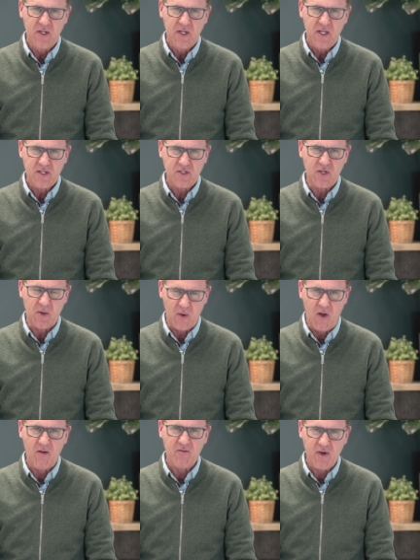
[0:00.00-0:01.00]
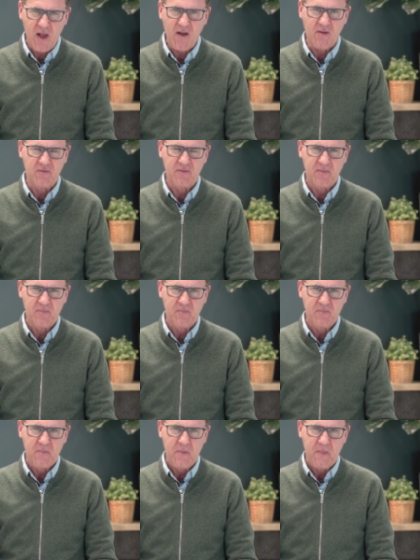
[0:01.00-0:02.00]
It's the law of love,
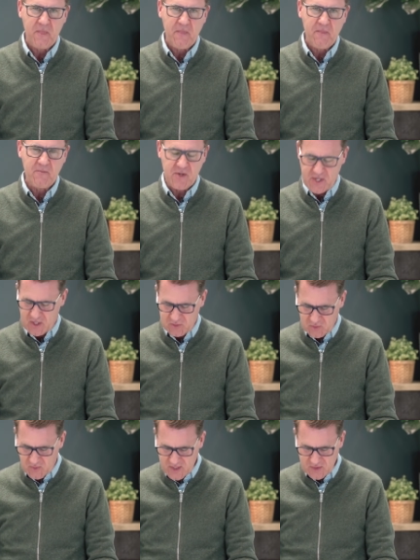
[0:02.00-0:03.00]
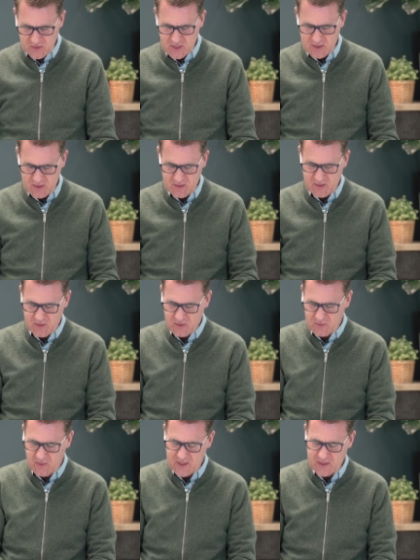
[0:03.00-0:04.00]
without question.
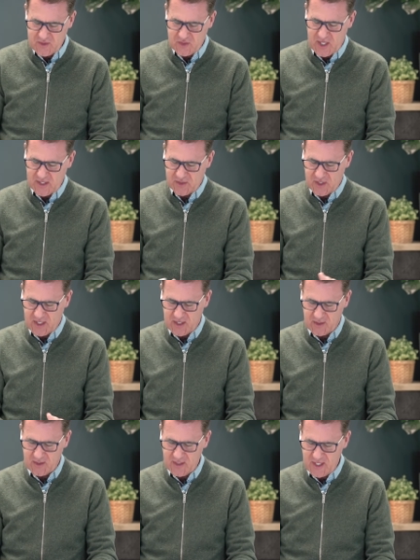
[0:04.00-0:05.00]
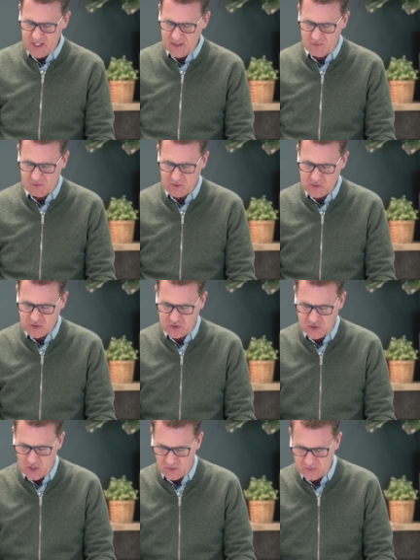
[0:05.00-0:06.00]
Look what it says here in 1
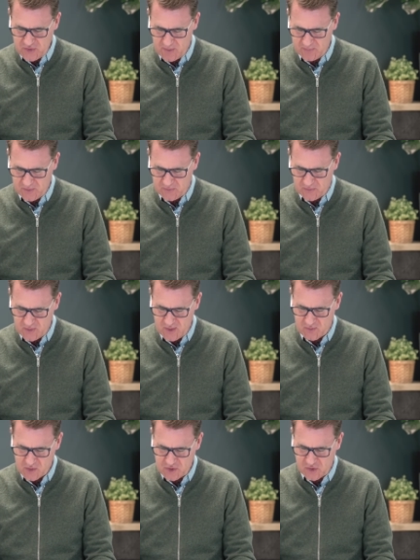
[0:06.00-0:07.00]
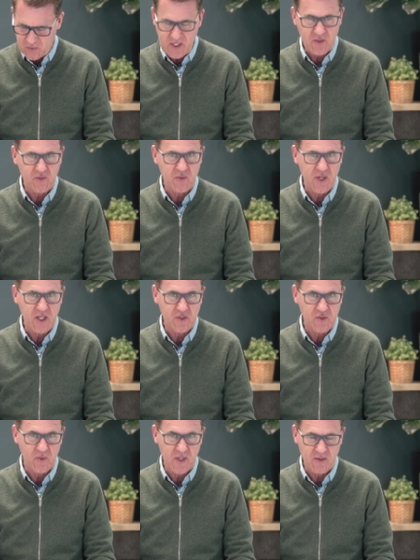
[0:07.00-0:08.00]
John chapter 3, verse 23
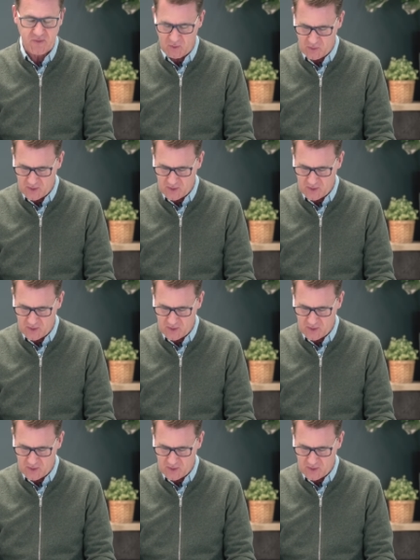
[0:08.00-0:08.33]
and 24,